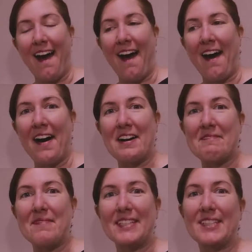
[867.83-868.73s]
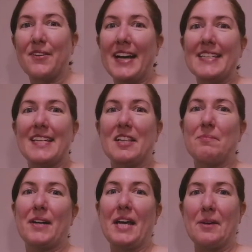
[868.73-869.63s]
So I
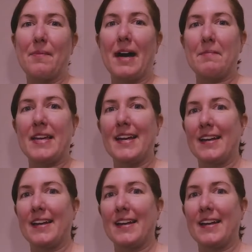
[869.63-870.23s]
celebrate you, Bobbi,